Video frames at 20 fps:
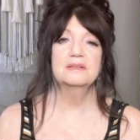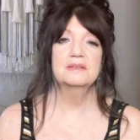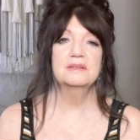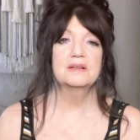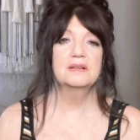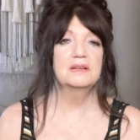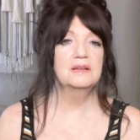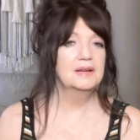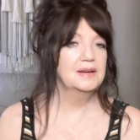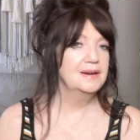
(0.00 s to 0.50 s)

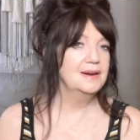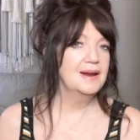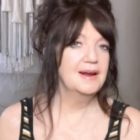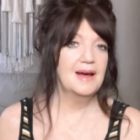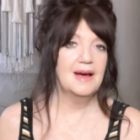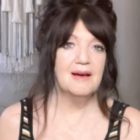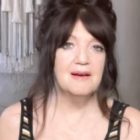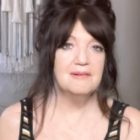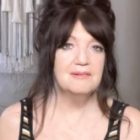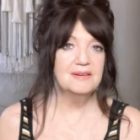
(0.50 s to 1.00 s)
cleaning
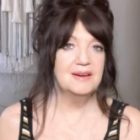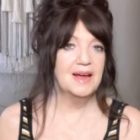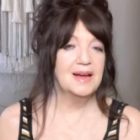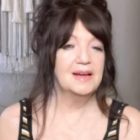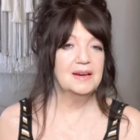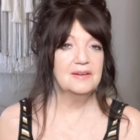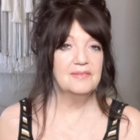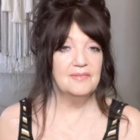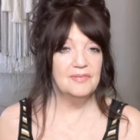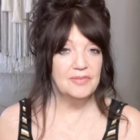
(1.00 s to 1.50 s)
out
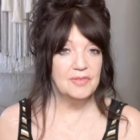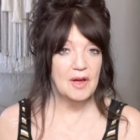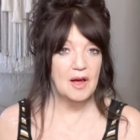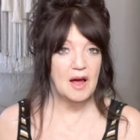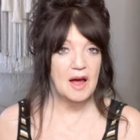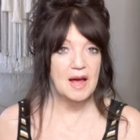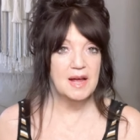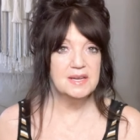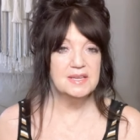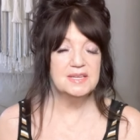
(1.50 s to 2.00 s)
negative
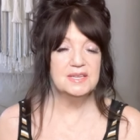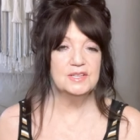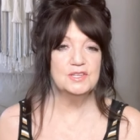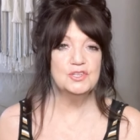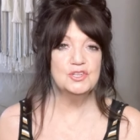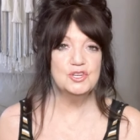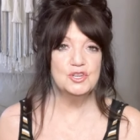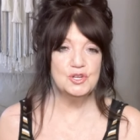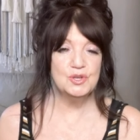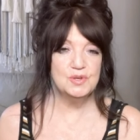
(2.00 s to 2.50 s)
thoughts and
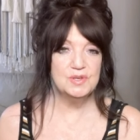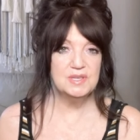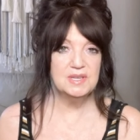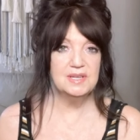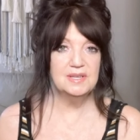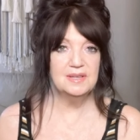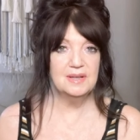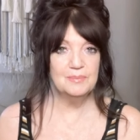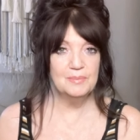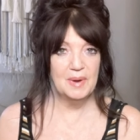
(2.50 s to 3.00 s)
choosing
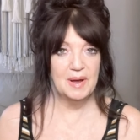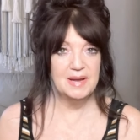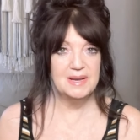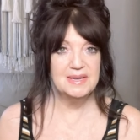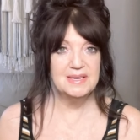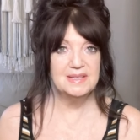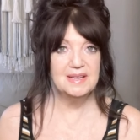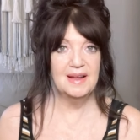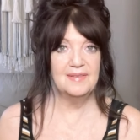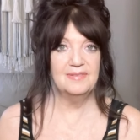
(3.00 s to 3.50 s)
the mindset